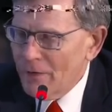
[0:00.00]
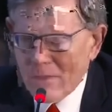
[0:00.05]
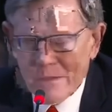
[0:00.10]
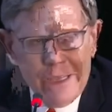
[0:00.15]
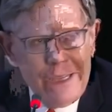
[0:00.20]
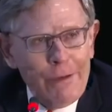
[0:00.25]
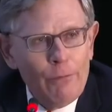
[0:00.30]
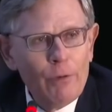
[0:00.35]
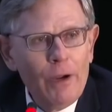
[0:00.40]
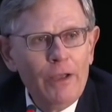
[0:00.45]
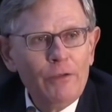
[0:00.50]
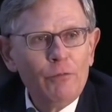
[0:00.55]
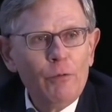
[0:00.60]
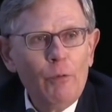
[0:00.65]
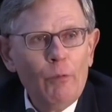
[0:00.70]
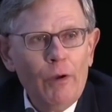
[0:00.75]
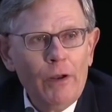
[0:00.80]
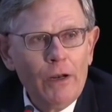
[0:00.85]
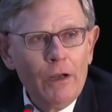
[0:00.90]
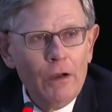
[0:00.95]
Likewise, we
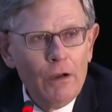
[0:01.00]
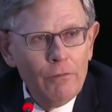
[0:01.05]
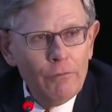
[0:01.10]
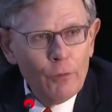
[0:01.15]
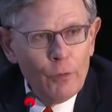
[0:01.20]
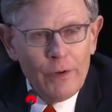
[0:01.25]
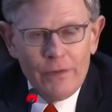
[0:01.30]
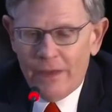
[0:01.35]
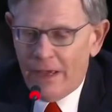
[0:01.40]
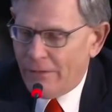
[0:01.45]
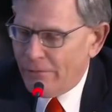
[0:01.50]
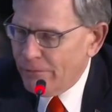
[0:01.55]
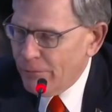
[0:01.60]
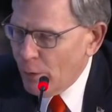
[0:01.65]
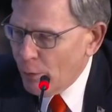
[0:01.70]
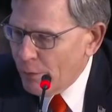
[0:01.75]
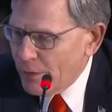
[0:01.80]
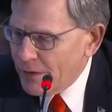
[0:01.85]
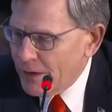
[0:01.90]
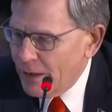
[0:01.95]
want to avoid that
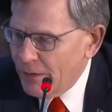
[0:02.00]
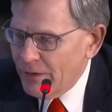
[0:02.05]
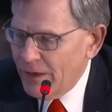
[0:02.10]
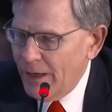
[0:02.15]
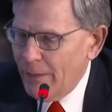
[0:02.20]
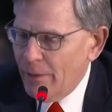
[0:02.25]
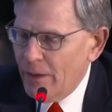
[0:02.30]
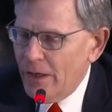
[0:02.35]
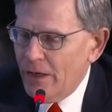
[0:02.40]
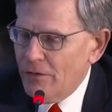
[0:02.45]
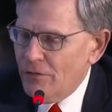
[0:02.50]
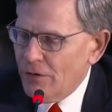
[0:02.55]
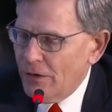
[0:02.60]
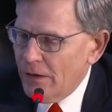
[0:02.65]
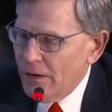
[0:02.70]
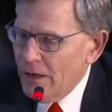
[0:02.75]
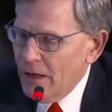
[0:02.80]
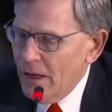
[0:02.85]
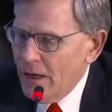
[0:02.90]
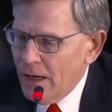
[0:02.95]
forward
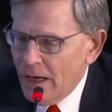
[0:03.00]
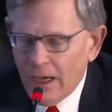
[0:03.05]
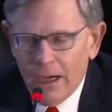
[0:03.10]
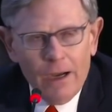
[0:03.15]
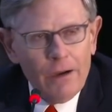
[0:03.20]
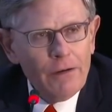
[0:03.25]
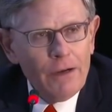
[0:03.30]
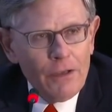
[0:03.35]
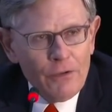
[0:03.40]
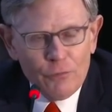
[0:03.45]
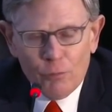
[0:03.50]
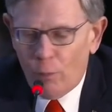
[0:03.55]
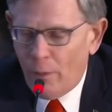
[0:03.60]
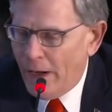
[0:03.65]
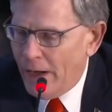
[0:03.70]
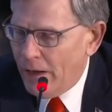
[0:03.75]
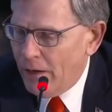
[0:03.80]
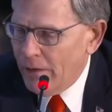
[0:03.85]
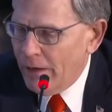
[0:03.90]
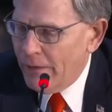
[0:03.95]
contamination as
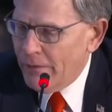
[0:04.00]
well.